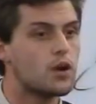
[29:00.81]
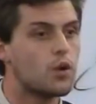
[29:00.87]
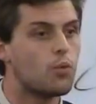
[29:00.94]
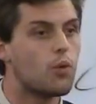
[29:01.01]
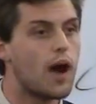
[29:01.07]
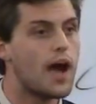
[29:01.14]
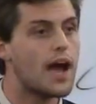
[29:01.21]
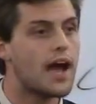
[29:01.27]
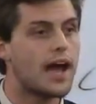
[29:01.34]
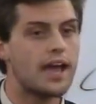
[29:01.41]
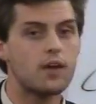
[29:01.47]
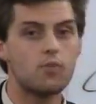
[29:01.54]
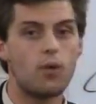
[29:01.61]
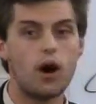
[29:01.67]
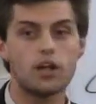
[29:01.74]

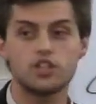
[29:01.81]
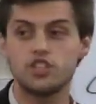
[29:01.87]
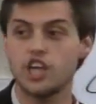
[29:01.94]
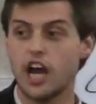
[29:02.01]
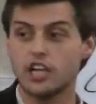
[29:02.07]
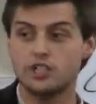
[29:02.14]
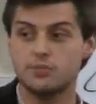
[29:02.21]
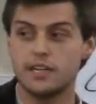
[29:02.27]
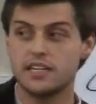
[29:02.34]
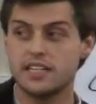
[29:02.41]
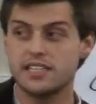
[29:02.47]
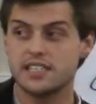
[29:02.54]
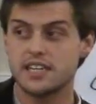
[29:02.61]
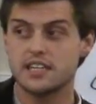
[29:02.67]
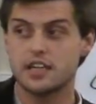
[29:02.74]
Why, while judgment
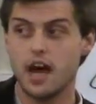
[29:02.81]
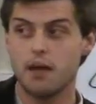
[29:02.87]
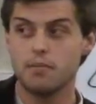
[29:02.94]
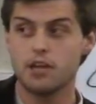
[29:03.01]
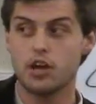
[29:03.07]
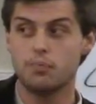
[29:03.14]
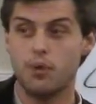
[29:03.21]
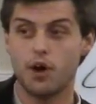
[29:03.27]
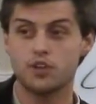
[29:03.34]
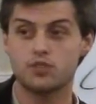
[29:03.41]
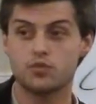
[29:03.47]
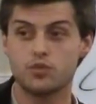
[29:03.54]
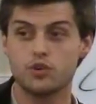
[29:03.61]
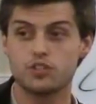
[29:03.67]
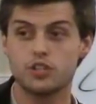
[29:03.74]
is incoming upon
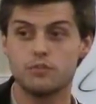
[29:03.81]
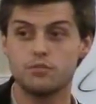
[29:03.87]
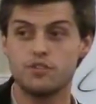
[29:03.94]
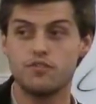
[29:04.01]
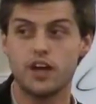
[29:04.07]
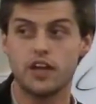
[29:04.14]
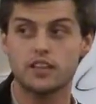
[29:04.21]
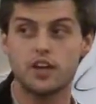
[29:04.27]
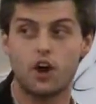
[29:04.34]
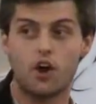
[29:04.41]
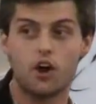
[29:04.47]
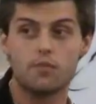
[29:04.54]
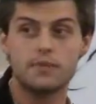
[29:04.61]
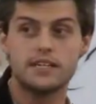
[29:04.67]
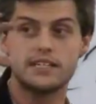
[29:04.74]
Jerusalem, you've got the
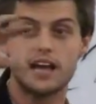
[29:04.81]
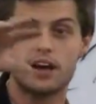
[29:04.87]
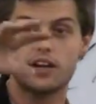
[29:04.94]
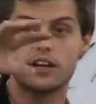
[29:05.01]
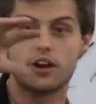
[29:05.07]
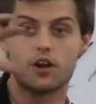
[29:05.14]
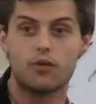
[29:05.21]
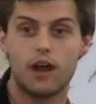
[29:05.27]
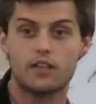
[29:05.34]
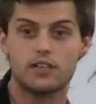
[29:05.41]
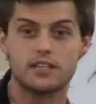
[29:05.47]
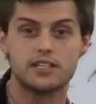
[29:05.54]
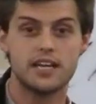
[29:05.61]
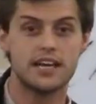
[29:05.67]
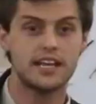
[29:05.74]
armies out here around
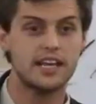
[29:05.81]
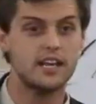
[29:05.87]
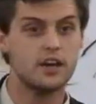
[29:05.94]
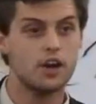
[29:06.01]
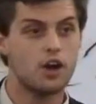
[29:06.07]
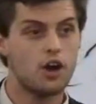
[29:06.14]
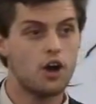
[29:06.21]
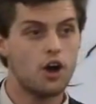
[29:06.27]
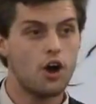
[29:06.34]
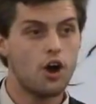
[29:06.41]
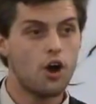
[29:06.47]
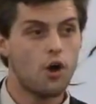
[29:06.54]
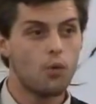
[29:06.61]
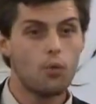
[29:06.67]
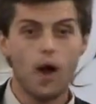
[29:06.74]
the city,
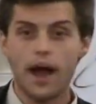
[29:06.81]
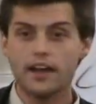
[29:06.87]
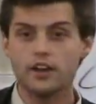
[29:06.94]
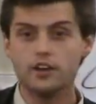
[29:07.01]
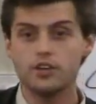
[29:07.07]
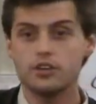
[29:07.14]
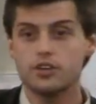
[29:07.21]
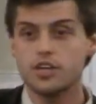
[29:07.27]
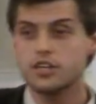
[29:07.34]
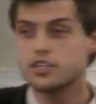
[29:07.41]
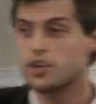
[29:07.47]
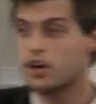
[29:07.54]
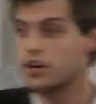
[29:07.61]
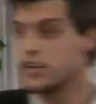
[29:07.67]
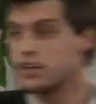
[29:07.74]
why are you
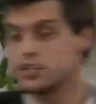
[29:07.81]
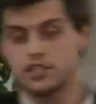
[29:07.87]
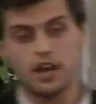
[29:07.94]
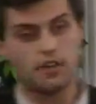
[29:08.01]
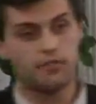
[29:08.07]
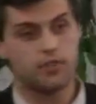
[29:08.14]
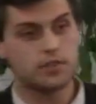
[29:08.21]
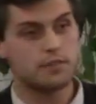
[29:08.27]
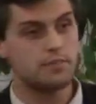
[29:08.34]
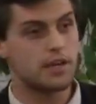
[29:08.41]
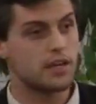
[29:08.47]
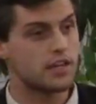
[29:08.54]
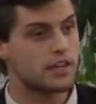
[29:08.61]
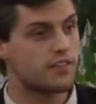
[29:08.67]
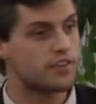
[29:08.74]
concerning yourself with the
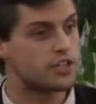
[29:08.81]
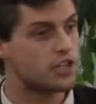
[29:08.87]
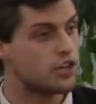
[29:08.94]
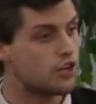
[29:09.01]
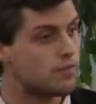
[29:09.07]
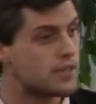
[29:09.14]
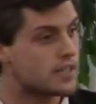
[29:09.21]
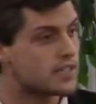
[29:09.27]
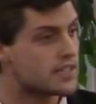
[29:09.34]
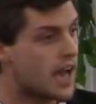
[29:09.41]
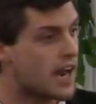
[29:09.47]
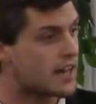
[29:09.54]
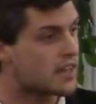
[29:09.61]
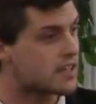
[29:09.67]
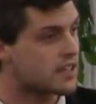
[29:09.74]
building of a tomb in the
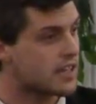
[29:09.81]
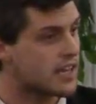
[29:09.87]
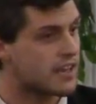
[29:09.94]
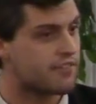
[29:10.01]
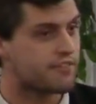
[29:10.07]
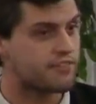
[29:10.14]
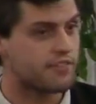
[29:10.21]
side of the cliff?